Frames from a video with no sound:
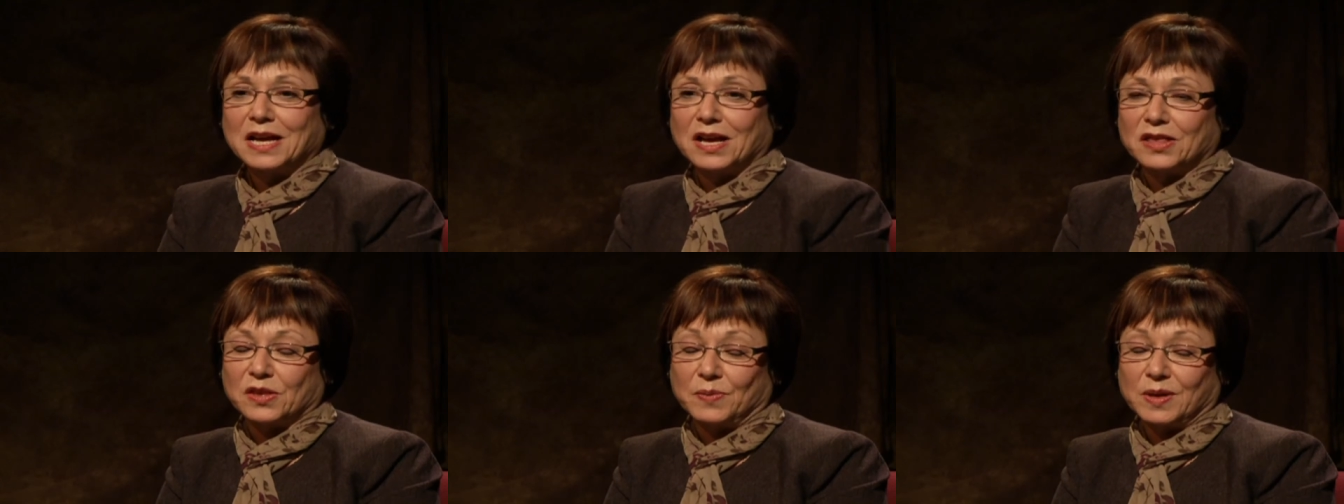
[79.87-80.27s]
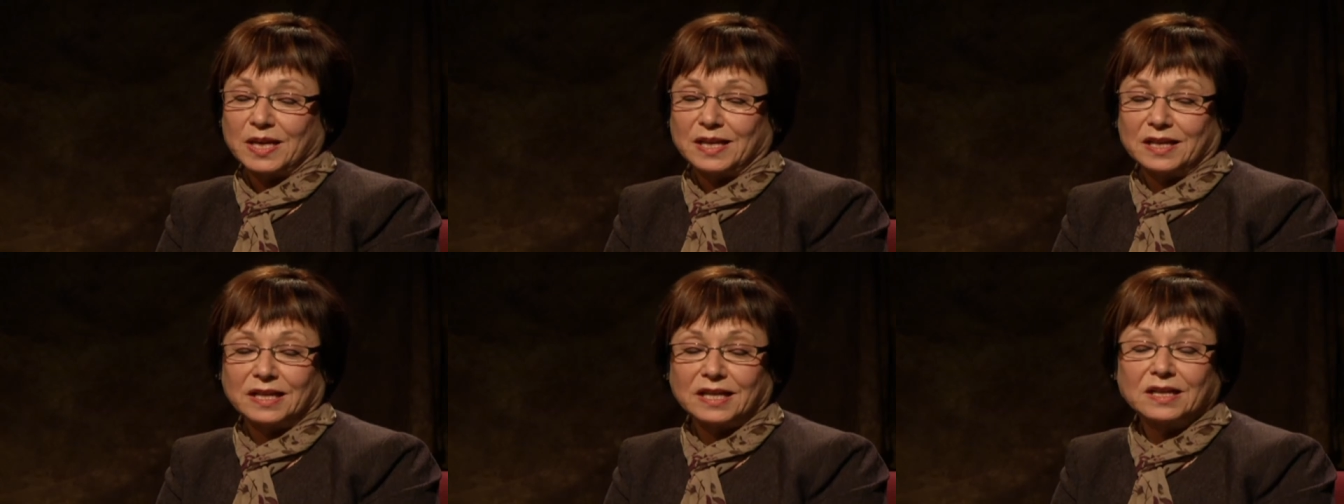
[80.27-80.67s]
The
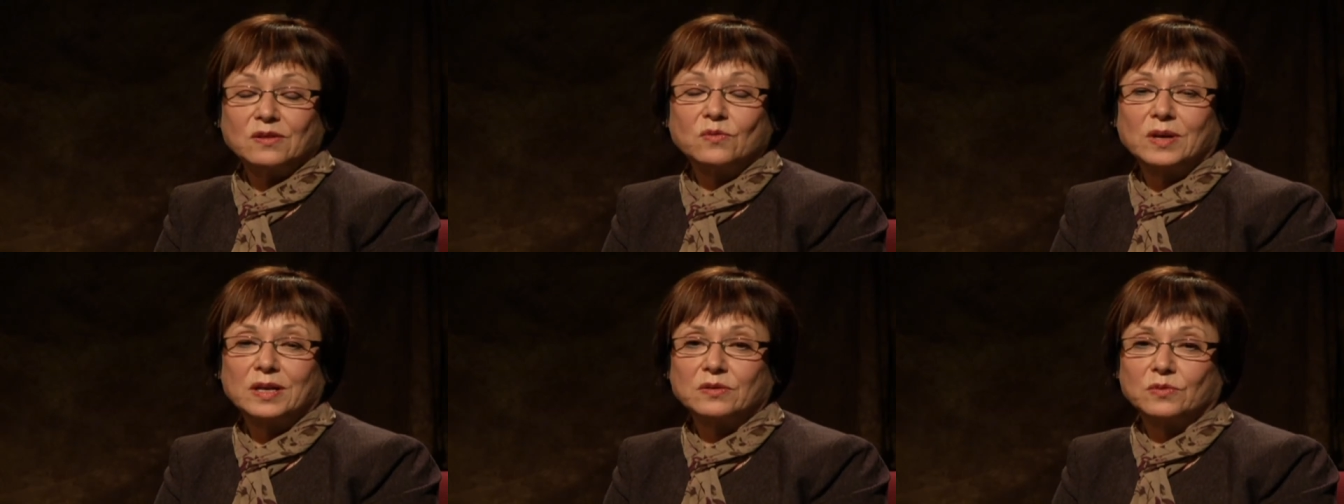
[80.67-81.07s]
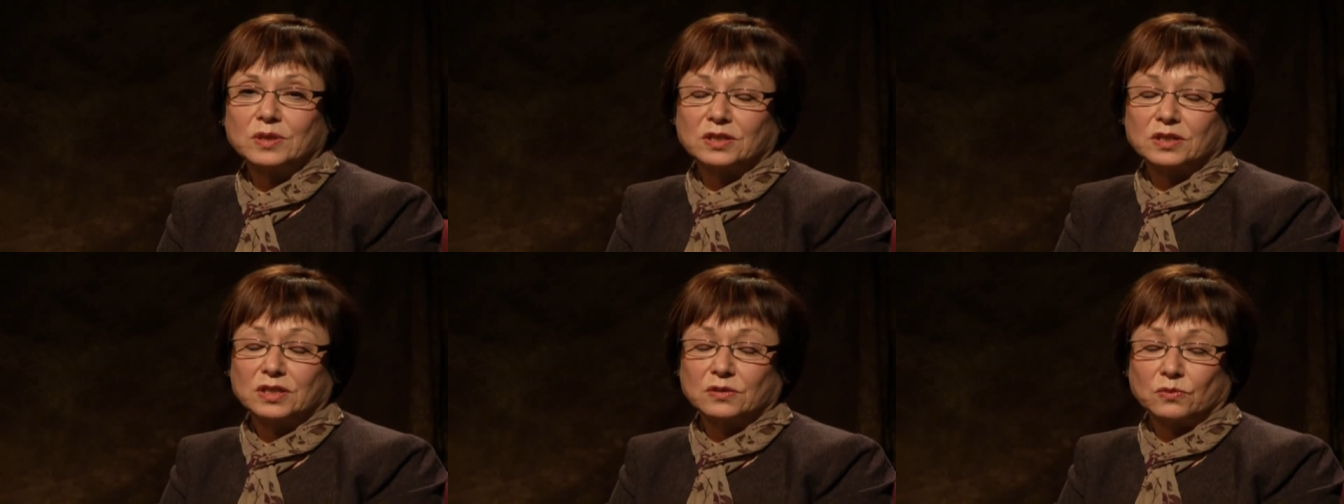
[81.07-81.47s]
beginning, when
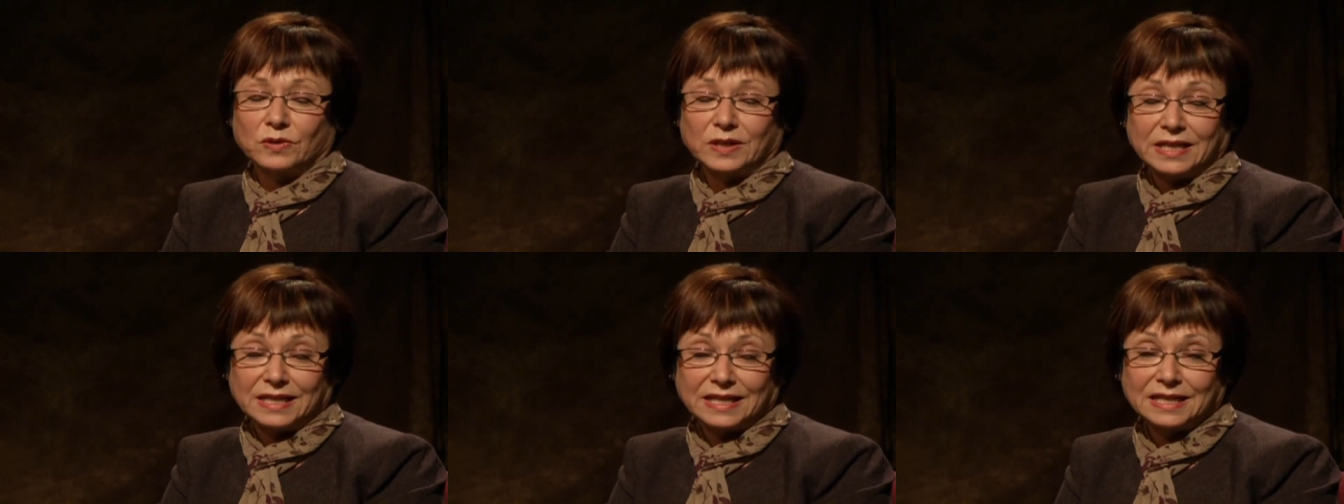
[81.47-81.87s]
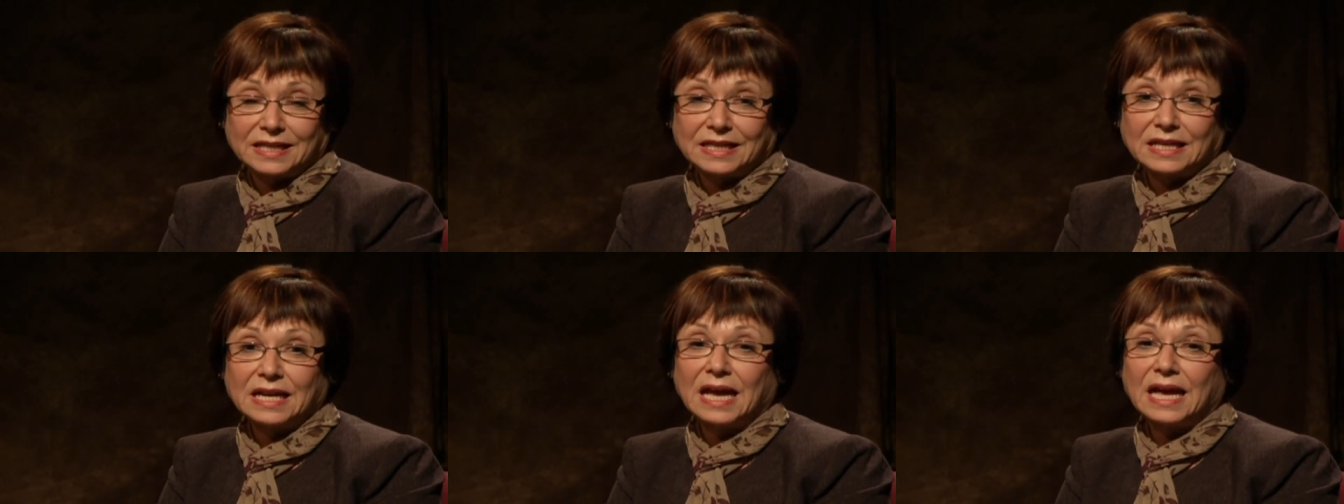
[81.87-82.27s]
we're
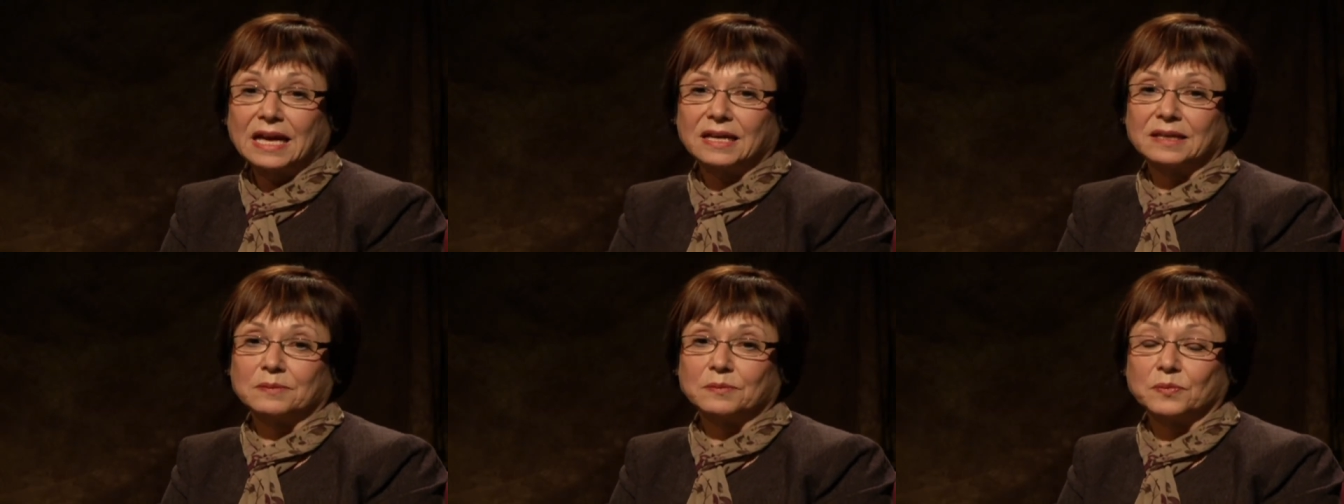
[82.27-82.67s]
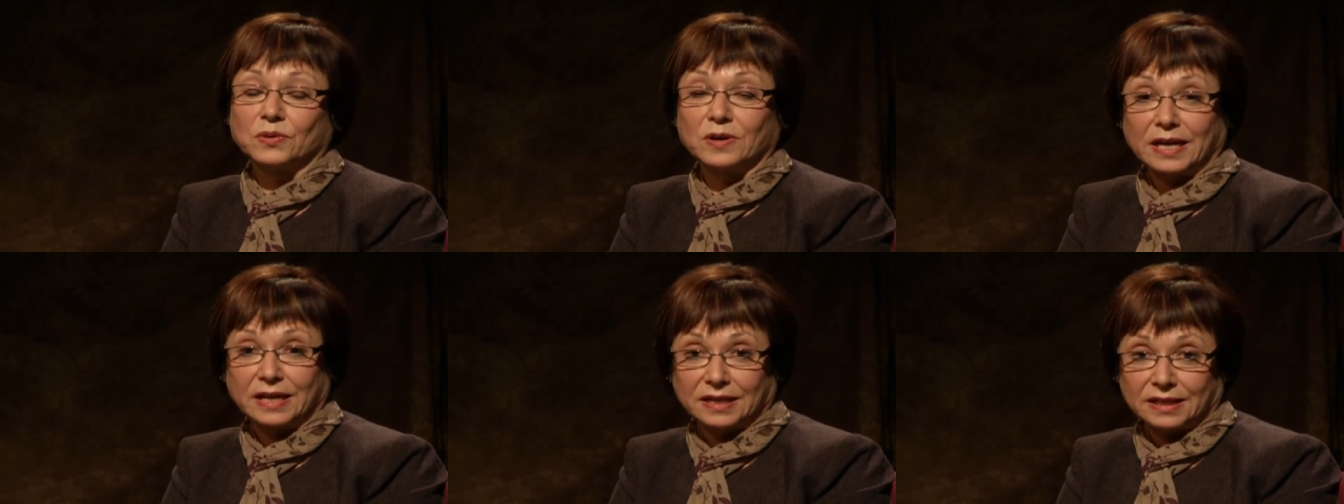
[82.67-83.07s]
reading and
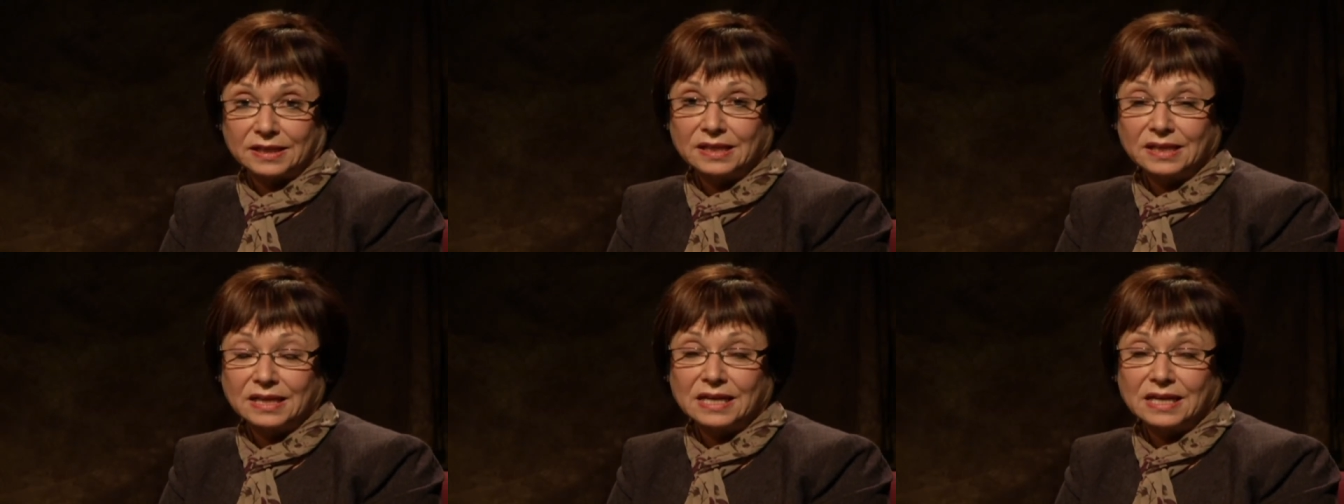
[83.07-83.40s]
praying.